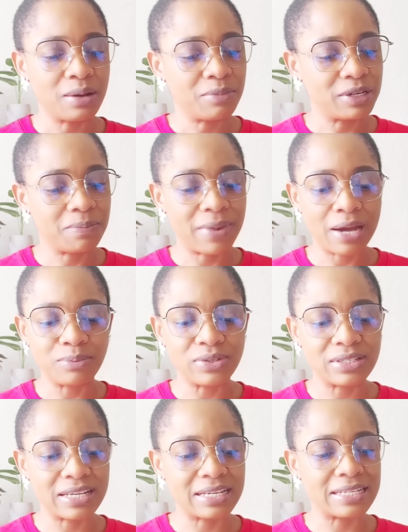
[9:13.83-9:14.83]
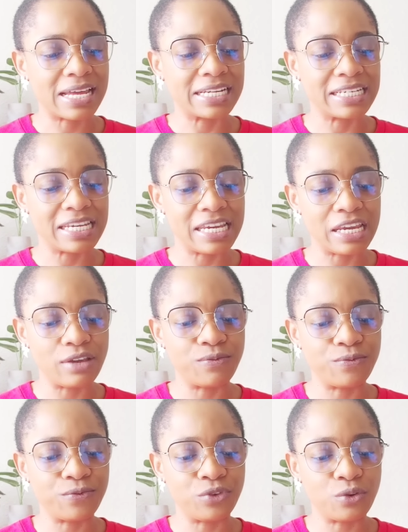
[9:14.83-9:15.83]
But the Bible says that
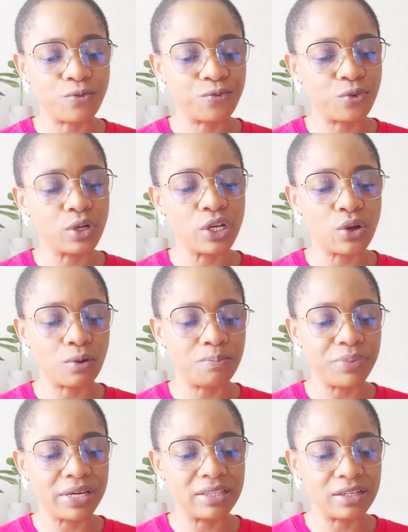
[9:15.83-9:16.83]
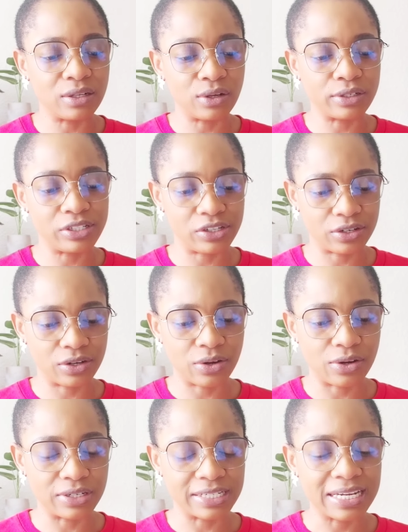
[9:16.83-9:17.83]
if you fully obey the Lord your
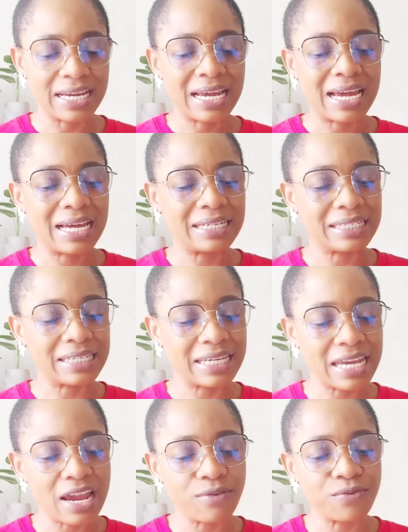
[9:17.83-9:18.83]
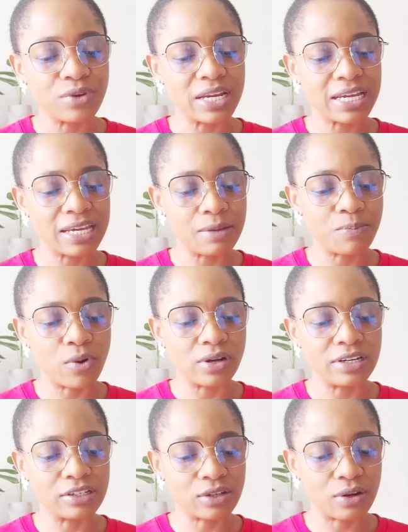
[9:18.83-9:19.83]
God and carefully keep all
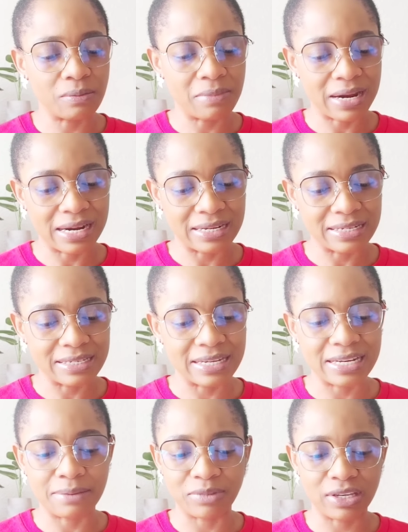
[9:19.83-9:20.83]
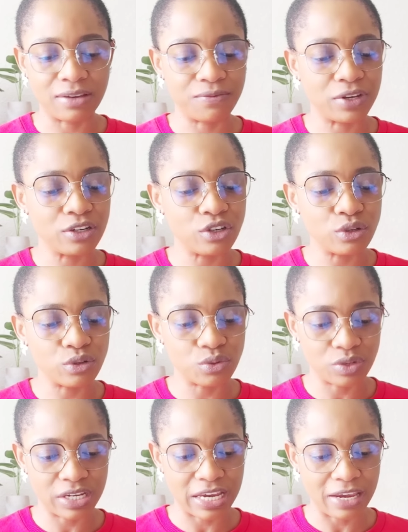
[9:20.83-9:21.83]
his commands that I'm giving you
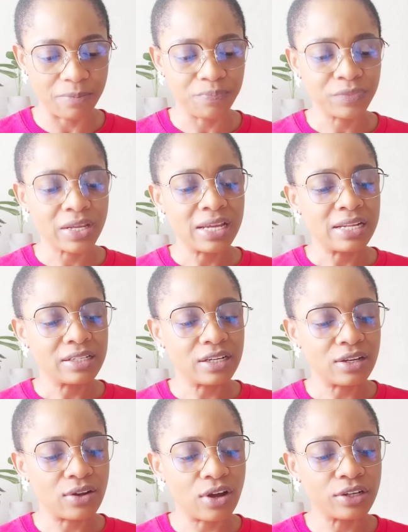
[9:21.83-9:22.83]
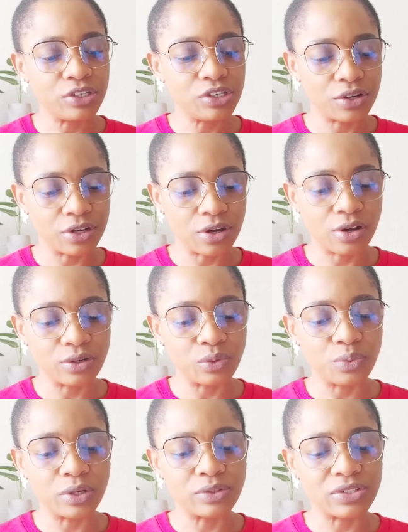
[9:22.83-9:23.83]
today, the Lord your
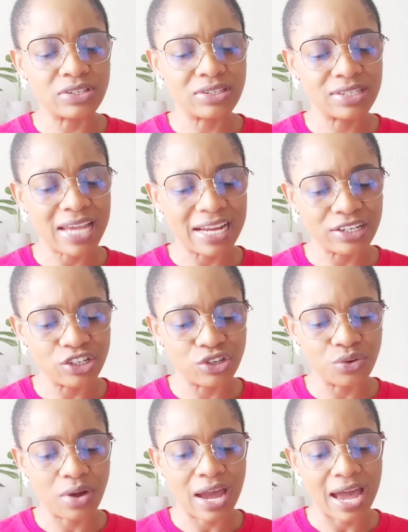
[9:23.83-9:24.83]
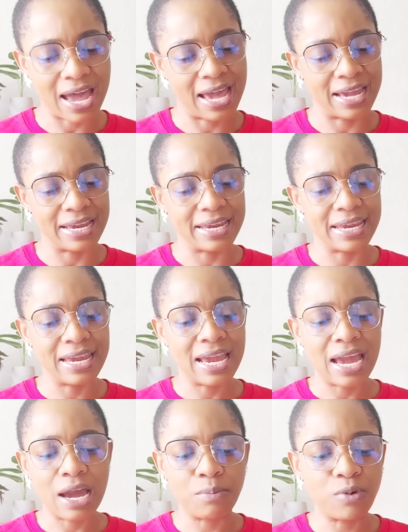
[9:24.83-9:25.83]
God will set you high
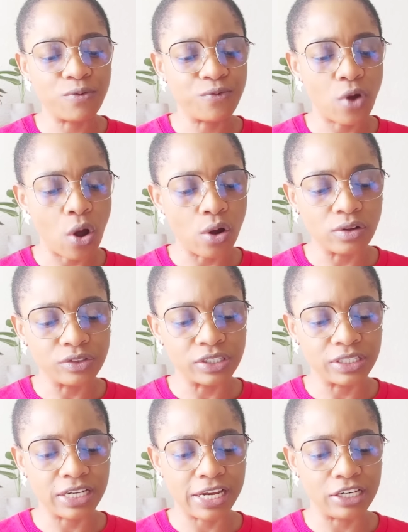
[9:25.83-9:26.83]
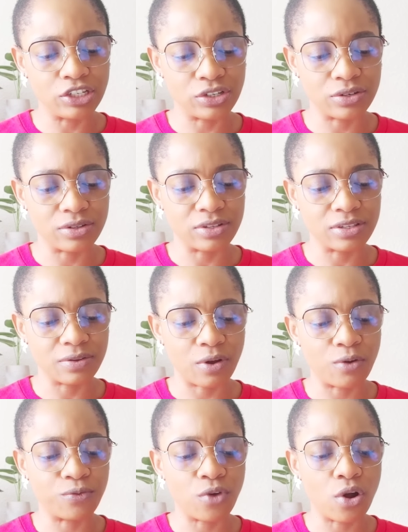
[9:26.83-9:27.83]
above all the nations
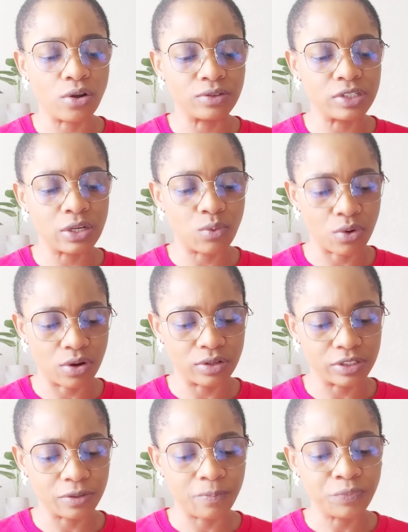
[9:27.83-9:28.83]
of all the world.